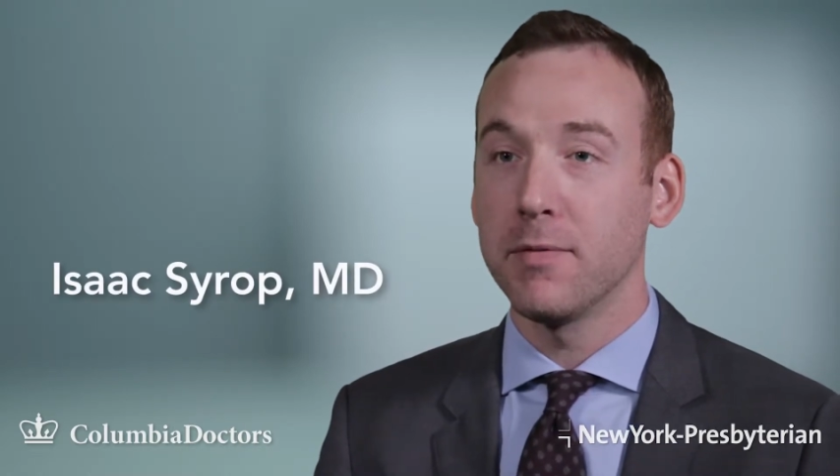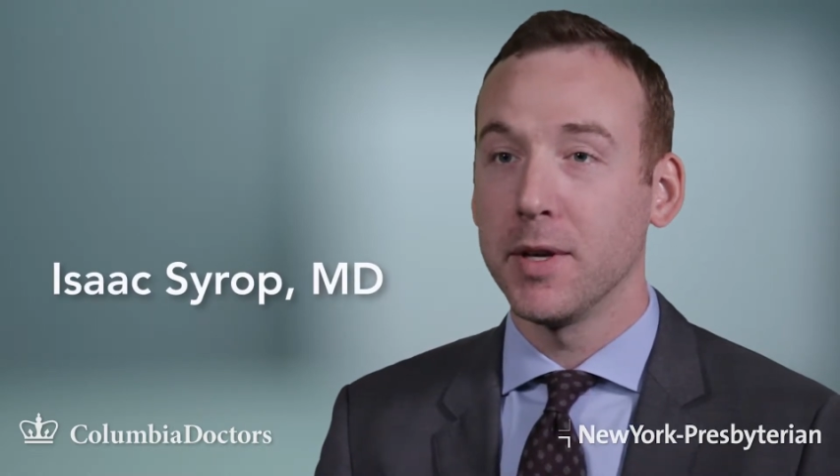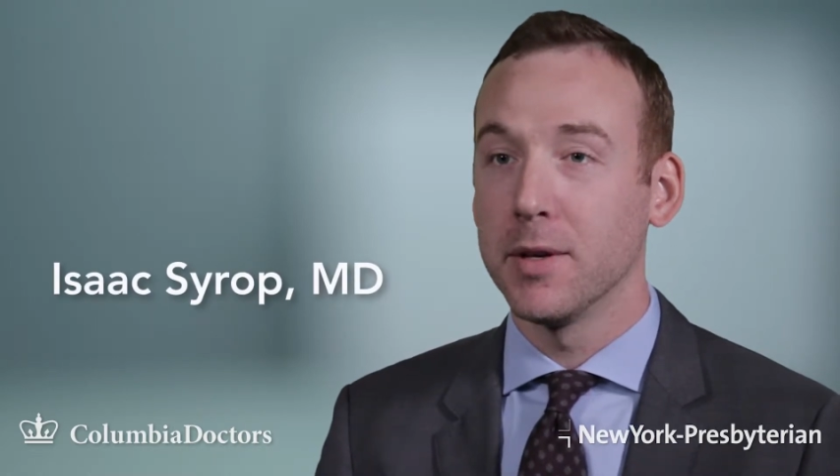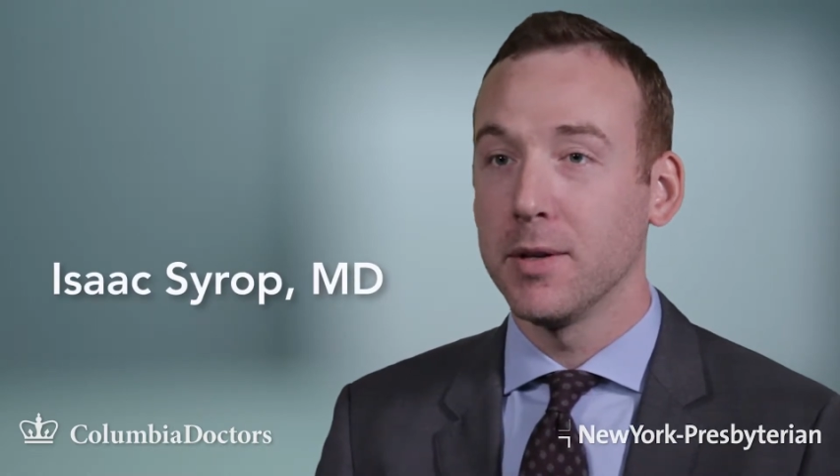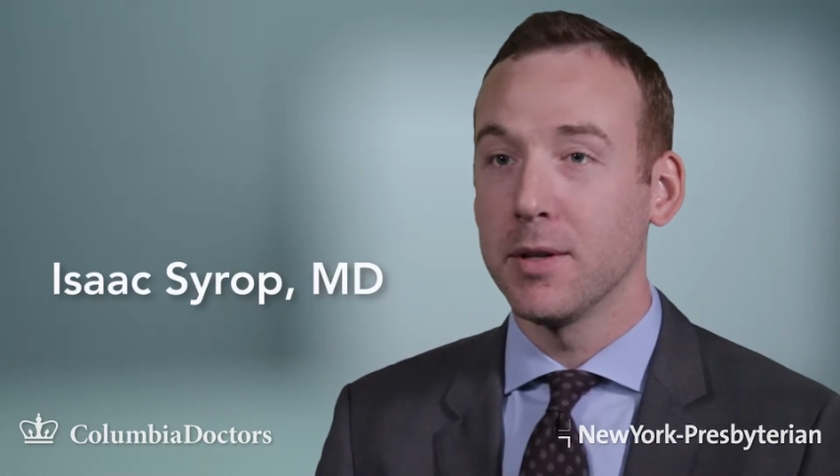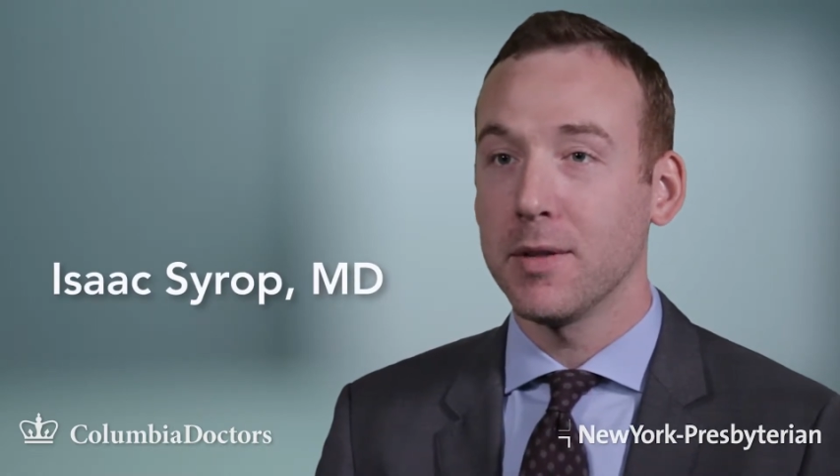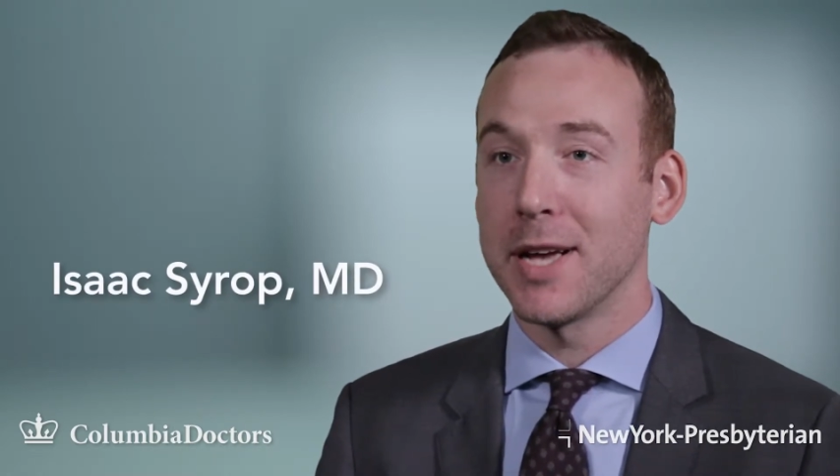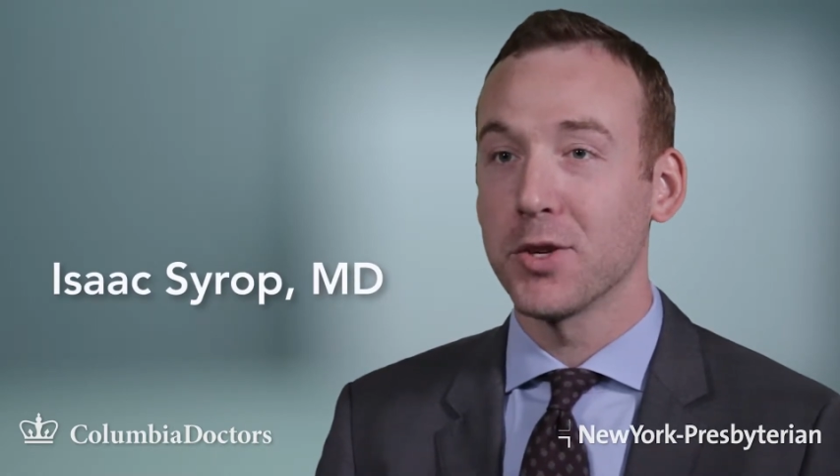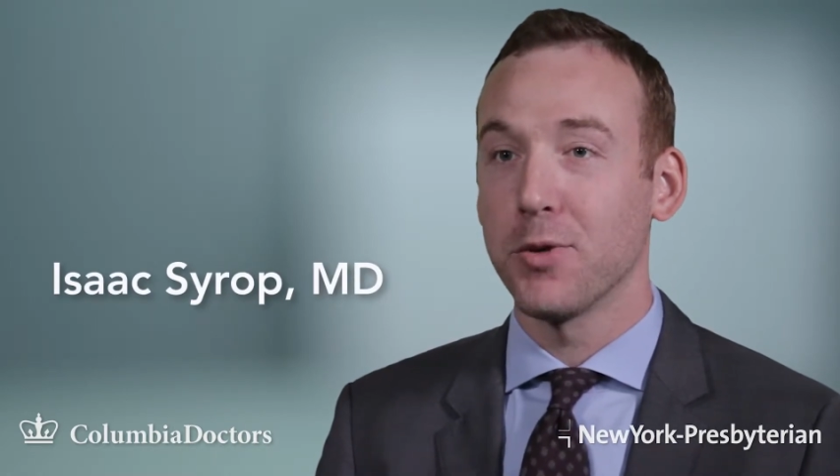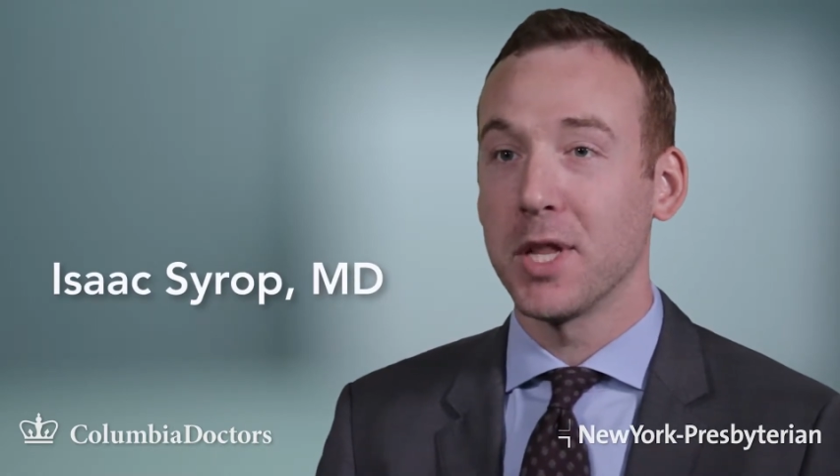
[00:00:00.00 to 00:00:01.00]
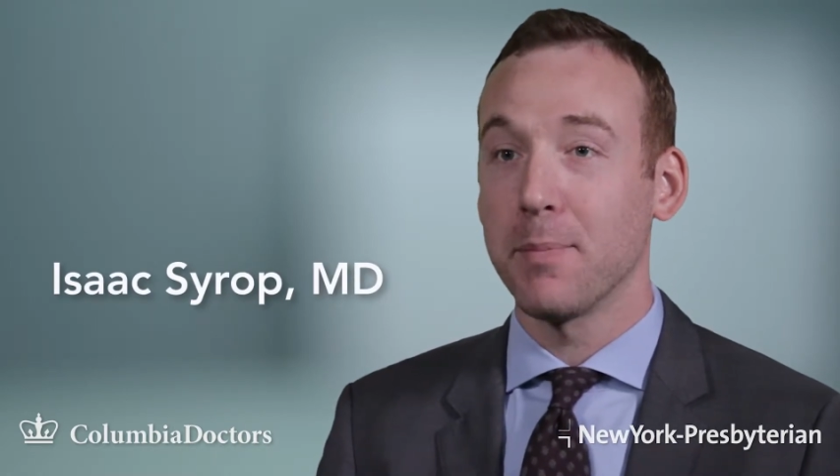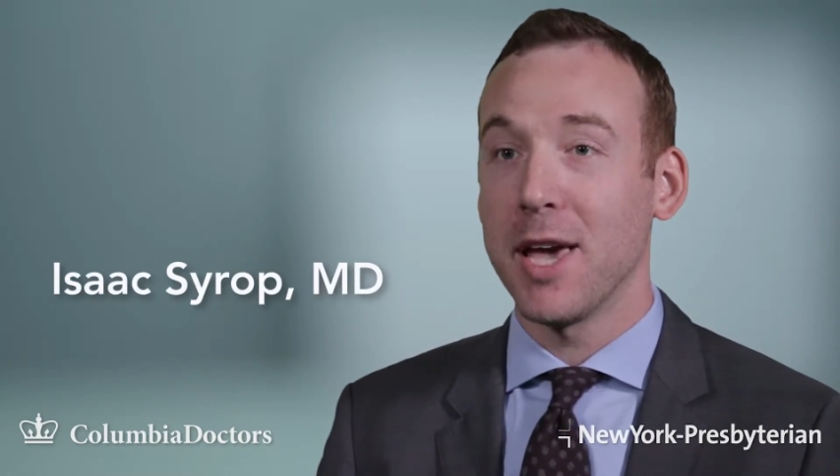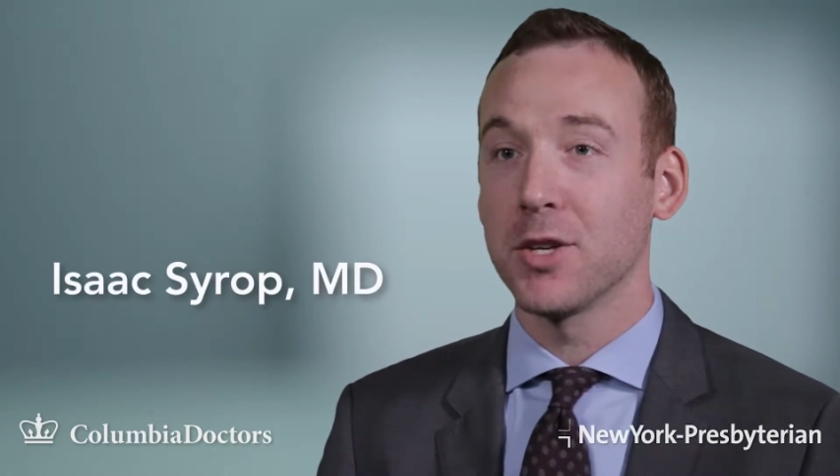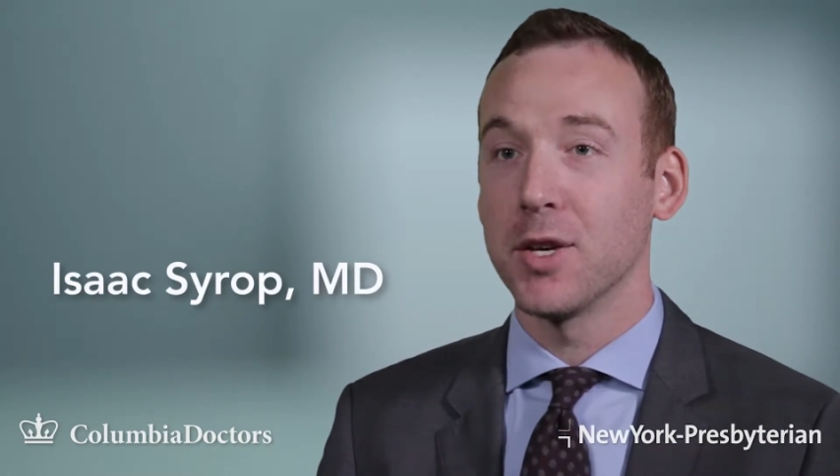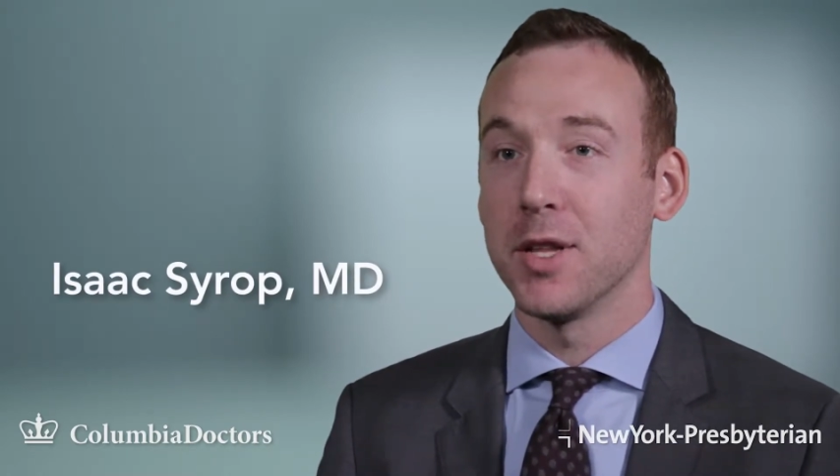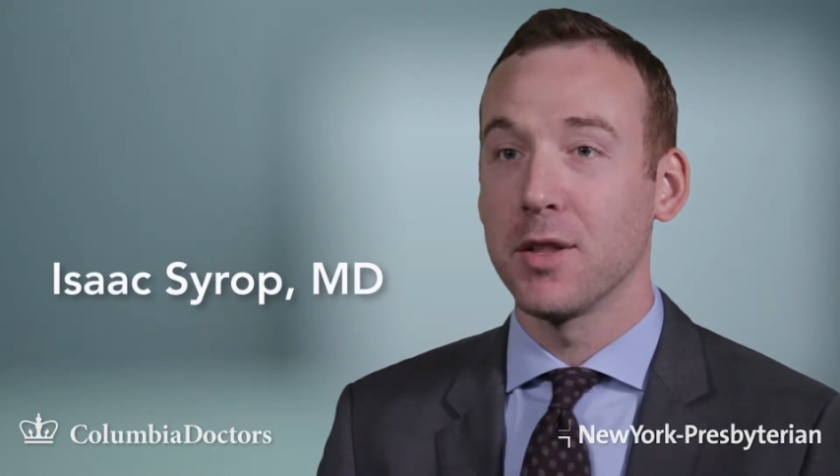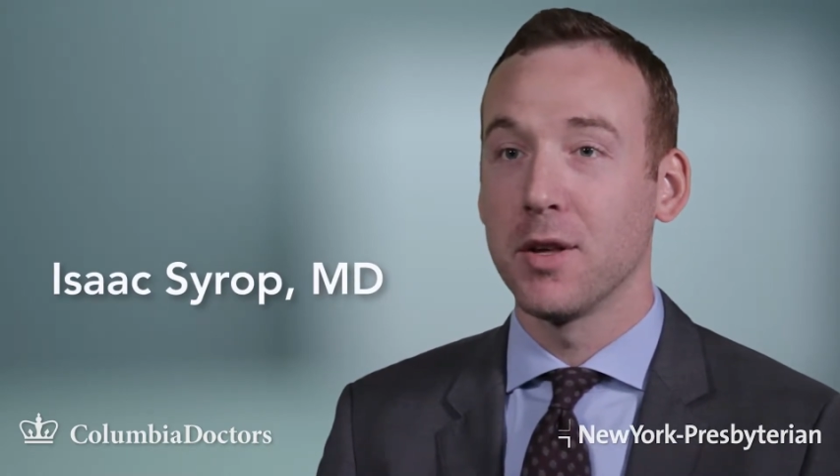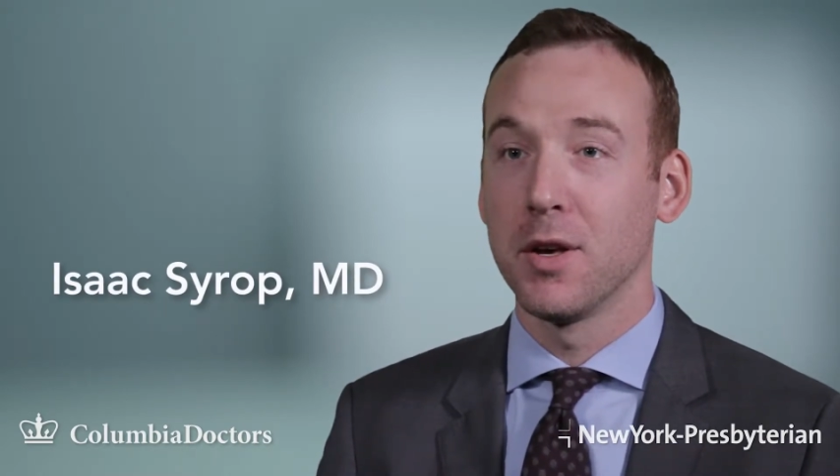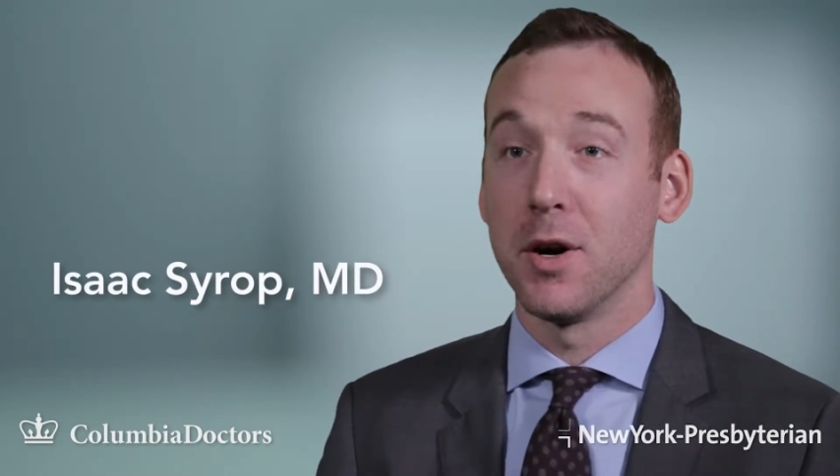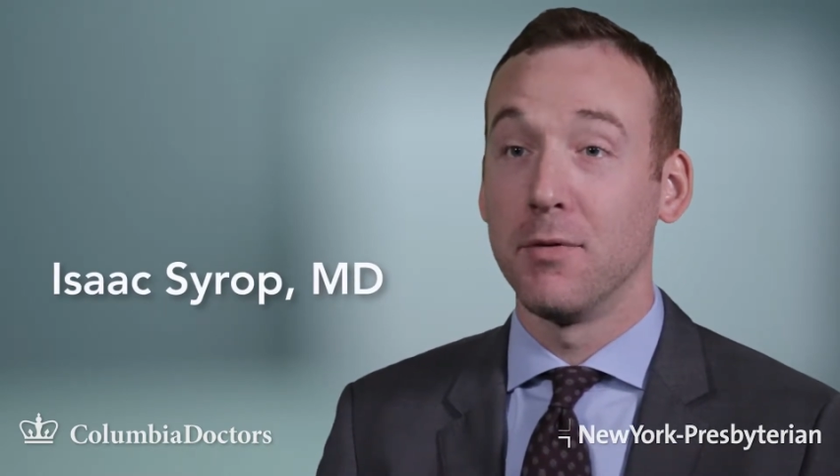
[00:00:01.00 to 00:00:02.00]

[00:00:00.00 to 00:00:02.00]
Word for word: field that treats patients